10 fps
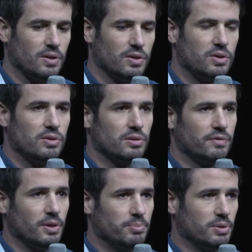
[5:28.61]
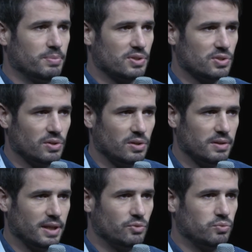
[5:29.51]
a call for proposal
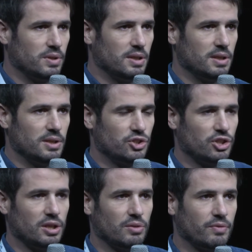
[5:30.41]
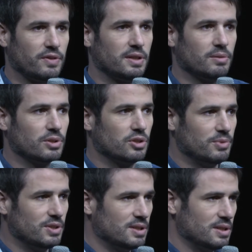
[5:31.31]
that we share within our
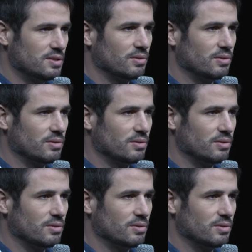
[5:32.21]
community,